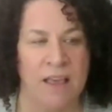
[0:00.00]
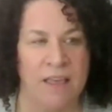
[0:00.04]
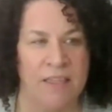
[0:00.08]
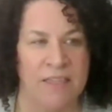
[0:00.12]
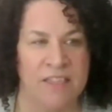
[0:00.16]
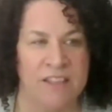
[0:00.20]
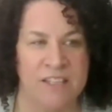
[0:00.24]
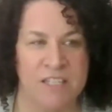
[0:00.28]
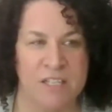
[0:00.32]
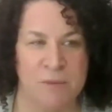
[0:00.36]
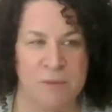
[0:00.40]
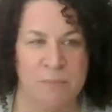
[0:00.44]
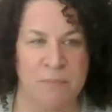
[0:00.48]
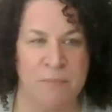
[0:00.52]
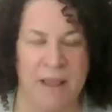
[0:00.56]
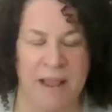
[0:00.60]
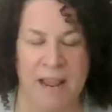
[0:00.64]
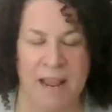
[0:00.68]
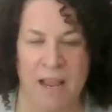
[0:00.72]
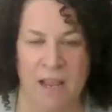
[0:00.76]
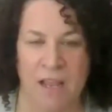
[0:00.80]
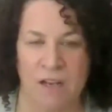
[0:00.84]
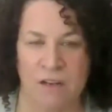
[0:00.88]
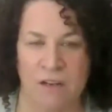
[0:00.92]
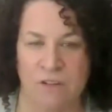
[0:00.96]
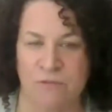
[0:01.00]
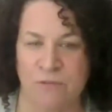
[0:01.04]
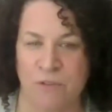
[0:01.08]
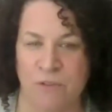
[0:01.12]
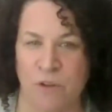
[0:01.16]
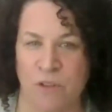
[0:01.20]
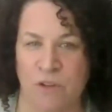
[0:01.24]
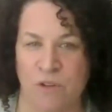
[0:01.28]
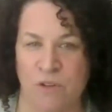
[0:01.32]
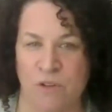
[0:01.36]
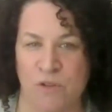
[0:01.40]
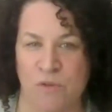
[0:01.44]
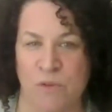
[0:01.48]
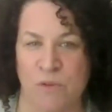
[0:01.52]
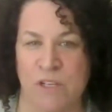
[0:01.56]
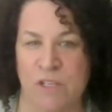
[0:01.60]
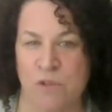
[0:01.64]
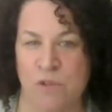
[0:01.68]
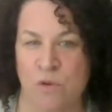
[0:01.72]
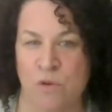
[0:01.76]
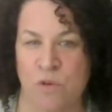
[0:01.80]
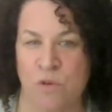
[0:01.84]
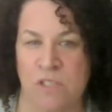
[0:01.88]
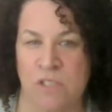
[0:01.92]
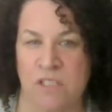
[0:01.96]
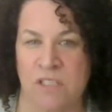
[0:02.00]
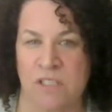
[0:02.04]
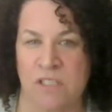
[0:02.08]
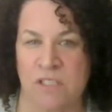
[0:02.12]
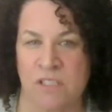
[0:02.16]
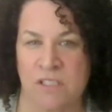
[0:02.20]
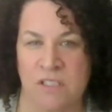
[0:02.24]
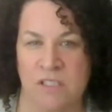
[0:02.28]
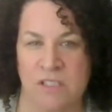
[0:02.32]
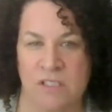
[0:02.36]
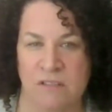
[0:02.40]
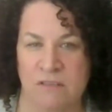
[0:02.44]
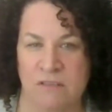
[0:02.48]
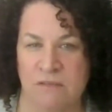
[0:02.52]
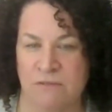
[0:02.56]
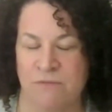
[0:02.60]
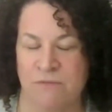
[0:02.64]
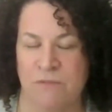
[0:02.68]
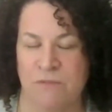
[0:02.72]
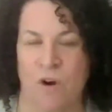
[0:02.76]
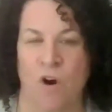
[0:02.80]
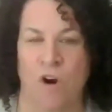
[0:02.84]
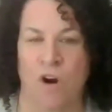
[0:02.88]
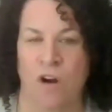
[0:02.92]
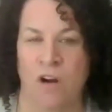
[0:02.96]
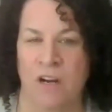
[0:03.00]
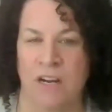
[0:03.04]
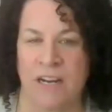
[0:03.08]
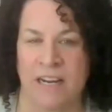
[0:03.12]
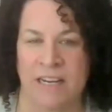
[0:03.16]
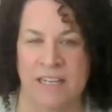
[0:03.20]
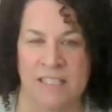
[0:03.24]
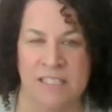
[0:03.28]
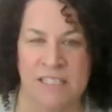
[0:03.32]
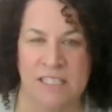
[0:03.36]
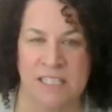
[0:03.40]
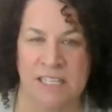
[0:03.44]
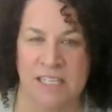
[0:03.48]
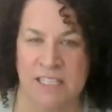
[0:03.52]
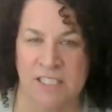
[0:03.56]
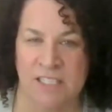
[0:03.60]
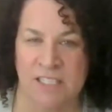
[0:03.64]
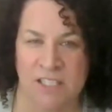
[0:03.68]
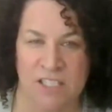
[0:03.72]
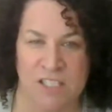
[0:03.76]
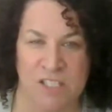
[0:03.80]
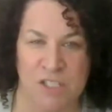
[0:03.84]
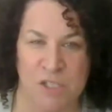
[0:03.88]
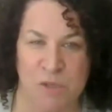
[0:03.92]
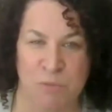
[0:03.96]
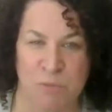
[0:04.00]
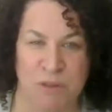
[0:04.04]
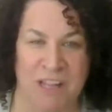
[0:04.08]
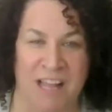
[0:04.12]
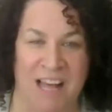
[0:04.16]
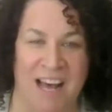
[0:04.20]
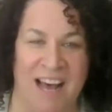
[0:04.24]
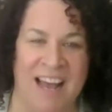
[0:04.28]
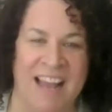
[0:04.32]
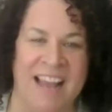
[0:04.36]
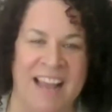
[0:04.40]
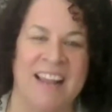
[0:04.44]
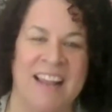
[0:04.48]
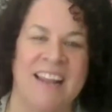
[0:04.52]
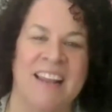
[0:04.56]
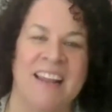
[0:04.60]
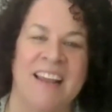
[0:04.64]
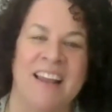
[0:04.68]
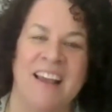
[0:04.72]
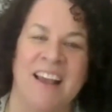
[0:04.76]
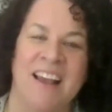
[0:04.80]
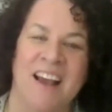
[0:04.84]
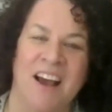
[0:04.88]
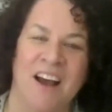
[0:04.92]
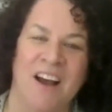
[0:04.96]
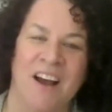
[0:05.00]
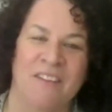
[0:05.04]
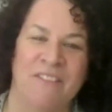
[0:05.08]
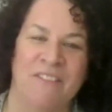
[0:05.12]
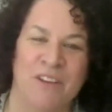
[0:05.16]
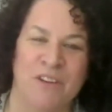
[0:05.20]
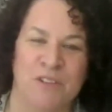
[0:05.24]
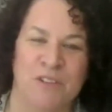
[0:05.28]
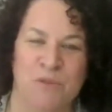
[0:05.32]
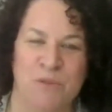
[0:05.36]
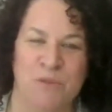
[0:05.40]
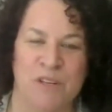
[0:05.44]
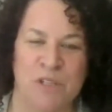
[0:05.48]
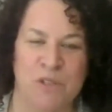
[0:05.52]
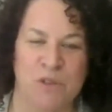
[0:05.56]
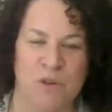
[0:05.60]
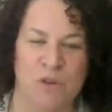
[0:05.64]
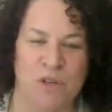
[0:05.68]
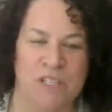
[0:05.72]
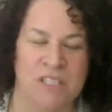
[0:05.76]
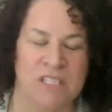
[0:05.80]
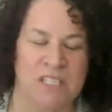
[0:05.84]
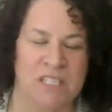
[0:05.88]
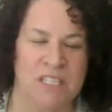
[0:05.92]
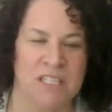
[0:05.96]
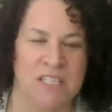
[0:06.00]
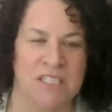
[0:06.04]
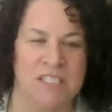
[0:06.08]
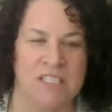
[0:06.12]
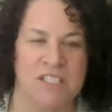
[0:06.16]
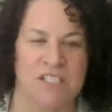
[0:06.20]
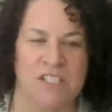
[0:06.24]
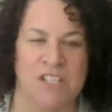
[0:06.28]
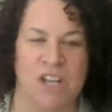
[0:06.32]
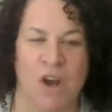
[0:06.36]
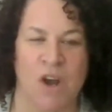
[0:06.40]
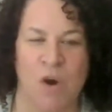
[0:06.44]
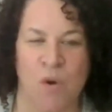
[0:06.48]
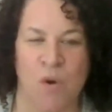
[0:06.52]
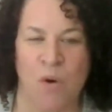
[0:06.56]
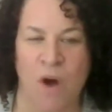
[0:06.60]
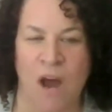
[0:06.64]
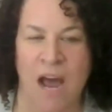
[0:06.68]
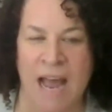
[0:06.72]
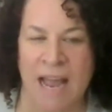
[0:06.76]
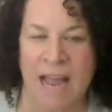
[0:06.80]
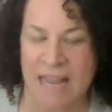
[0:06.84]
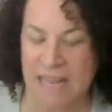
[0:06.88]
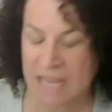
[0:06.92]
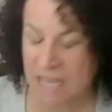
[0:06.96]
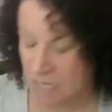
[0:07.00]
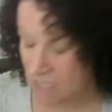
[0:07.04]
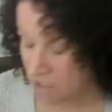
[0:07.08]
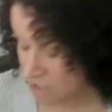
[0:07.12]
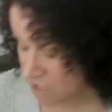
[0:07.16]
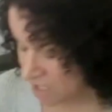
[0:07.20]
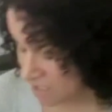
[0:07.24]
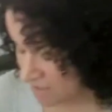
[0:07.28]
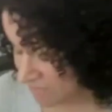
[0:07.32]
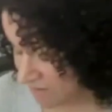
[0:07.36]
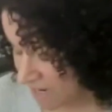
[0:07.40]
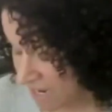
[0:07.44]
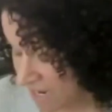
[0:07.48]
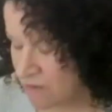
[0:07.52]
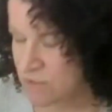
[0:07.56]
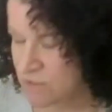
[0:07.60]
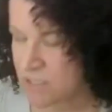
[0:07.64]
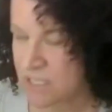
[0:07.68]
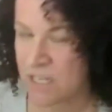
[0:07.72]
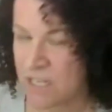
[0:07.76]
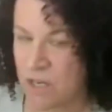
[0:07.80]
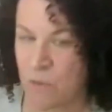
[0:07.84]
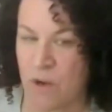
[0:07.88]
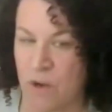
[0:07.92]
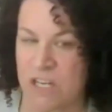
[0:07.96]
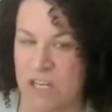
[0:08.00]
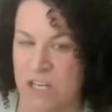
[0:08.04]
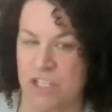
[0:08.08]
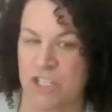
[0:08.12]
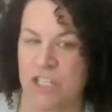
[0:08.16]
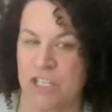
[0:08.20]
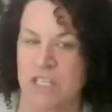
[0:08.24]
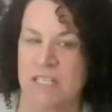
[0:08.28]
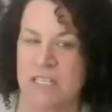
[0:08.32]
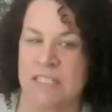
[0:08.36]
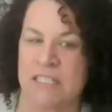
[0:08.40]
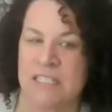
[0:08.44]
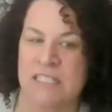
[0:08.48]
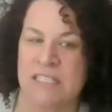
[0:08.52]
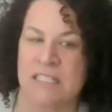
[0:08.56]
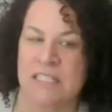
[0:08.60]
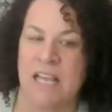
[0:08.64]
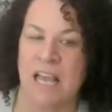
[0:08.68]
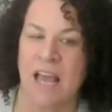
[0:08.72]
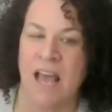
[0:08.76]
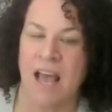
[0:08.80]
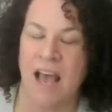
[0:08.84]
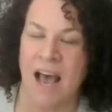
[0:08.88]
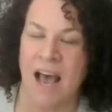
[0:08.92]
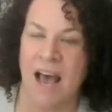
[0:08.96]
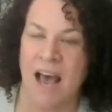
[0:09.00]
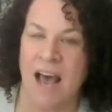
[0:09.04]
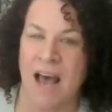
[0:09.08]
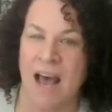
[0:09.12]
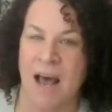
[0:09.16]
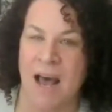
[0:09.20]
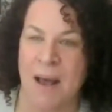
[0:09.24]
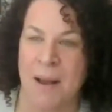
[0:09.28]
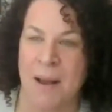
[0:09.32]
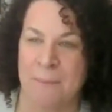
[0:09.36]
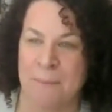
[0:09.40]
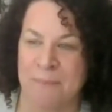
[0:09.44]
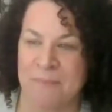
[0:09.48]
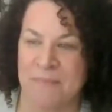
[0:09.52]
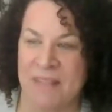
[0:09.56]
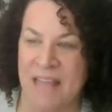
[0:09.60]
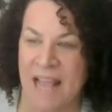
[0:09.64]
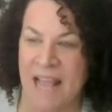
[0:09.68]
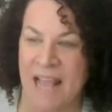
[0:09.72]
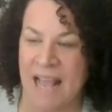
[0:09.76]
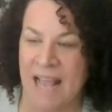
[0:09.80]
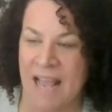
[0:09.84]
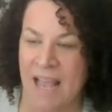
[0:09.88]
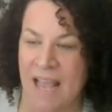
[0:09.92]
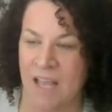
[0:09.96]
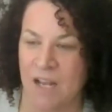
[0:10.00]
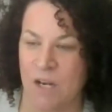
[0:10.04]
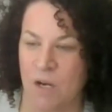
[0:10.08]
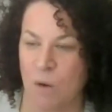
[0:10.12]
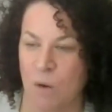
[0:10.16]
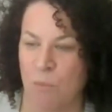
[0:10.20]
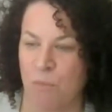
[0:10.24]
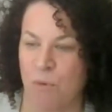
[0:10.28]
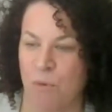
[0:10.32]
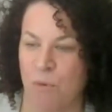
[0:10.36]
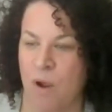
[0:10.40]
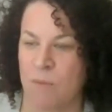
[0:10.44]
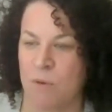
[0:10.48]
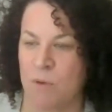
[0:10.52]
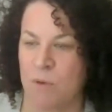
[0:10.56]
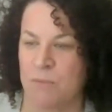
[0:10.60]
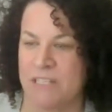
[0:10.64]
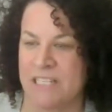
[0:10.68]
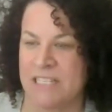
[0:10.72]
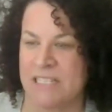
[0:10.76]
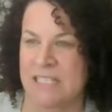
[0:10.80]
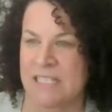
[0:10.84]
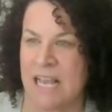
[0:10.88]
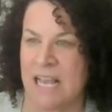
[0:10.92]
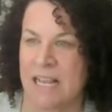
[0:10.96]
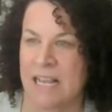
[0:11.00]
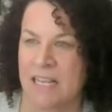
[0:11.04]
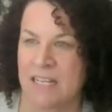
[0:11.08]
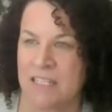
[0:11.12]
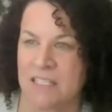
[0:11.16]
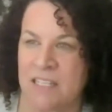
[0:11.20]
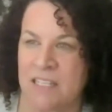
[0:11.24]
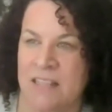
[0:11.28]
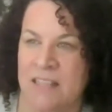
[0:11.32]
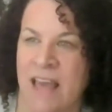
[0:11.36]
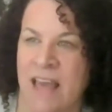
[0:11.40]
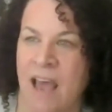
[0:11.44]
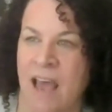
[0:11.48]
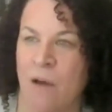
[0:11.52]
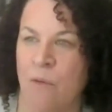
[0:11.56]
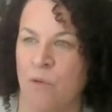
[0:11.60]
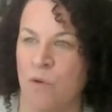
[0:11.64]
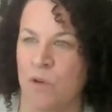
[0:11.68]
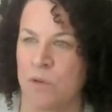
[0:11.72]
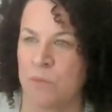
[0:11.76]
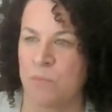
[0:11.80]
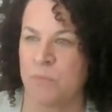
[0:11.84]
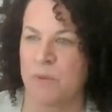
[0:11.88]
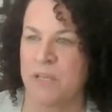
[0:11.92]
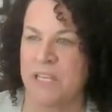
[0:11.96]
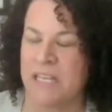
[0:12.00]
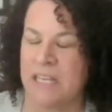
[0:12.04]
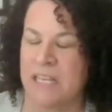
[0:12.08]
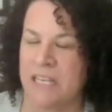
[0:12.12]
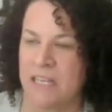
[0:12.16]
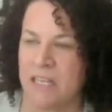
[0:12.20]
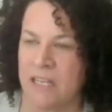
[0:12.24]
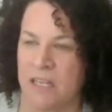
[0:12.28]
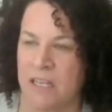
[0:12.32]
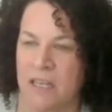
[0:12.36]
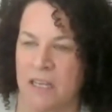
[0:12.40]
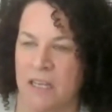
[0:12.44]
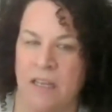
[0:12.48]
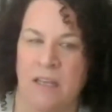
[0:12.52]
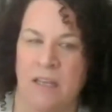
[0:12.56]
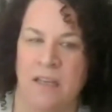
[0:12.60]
The demand for those resources far exceeds the supply of those resources. So I get a lot of housing questions, and probably second to that would be